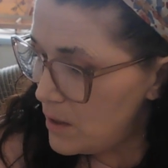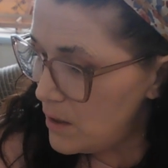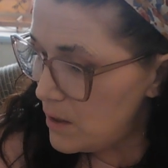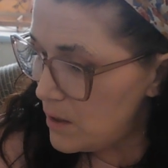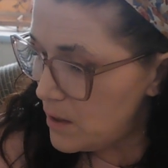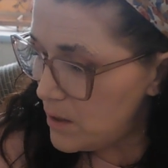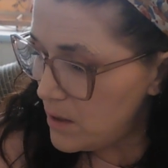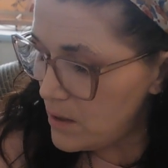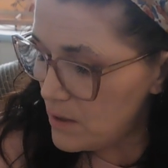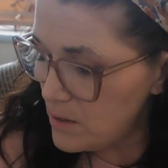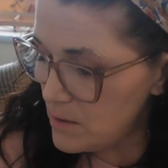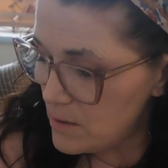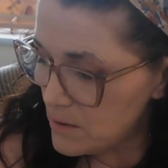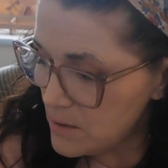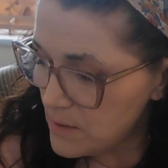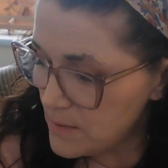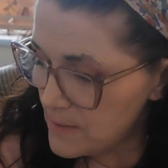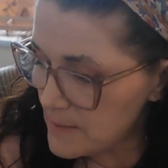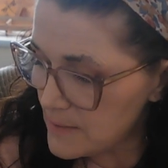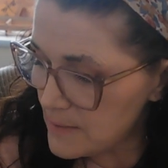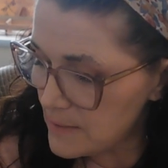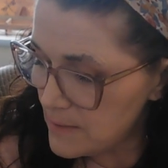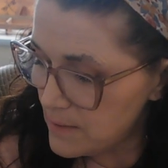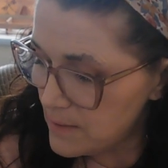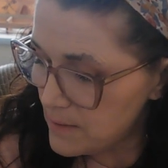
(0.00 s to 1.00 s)
Uh,
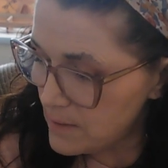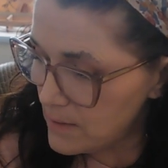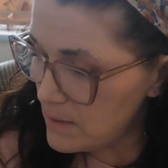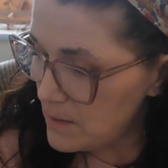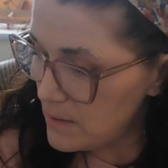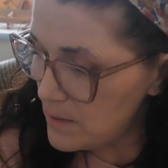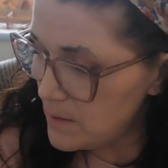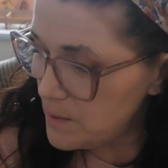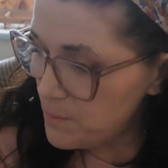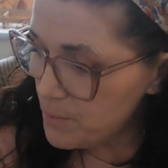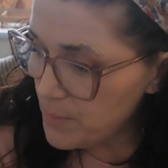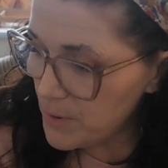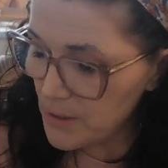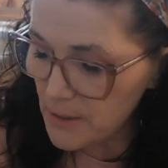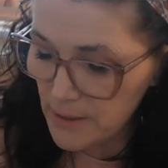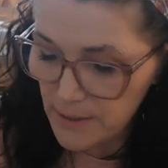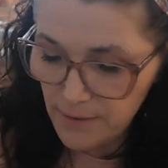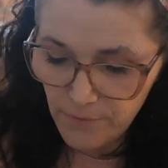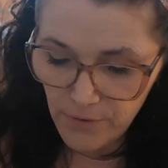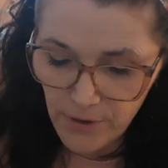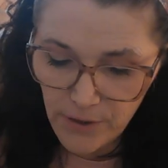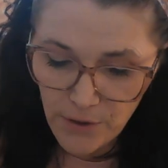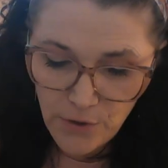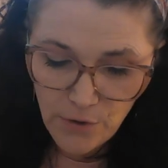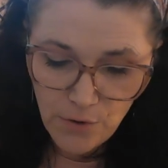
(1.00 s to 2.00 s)
let's get I
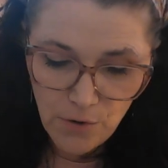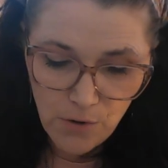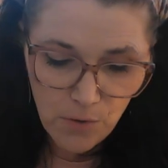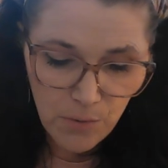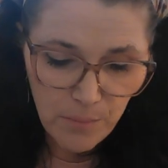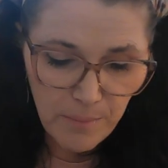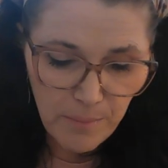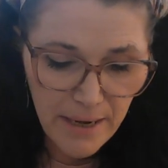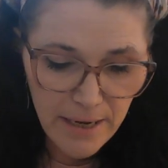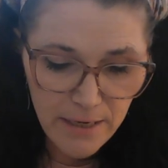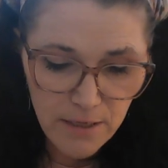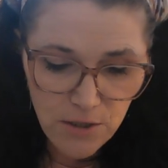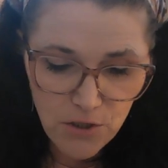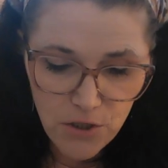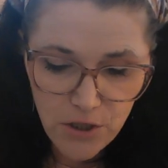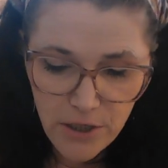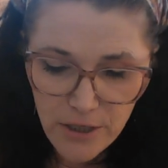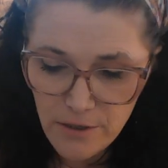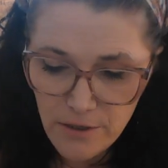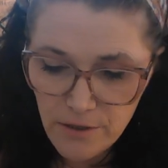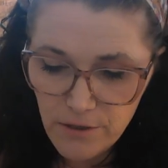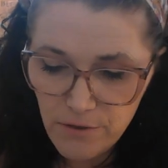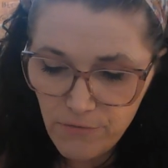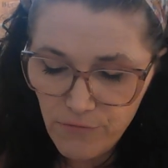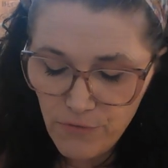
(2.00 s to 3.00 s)
Believe in Your Own Magic
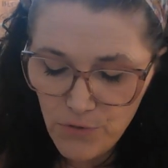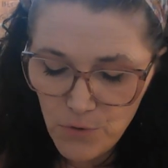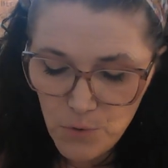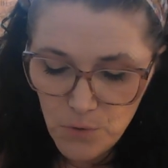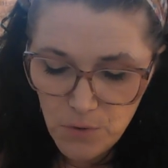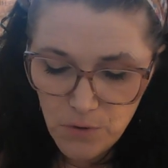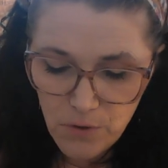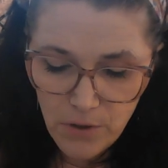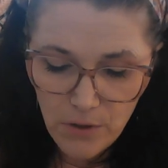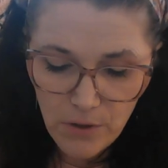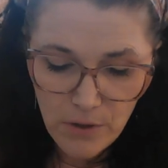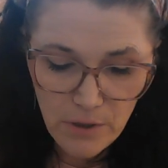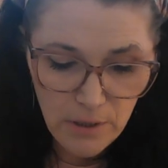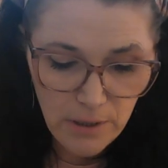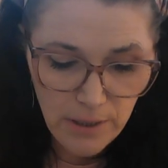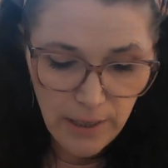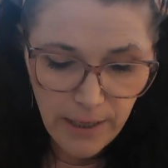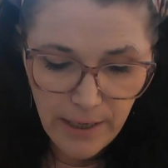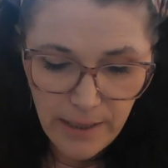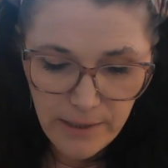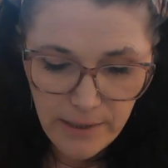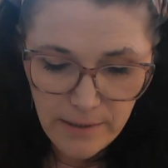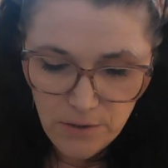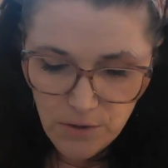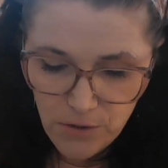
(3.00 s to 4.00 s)
for
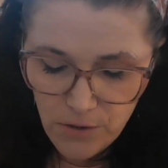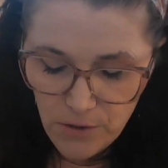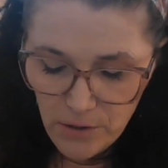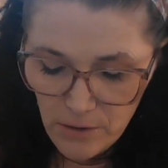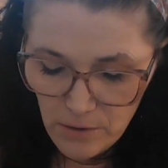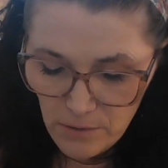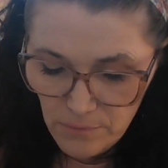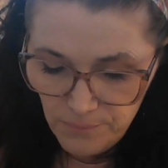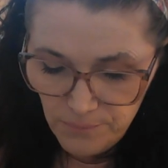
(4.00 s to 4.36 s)
Cancer.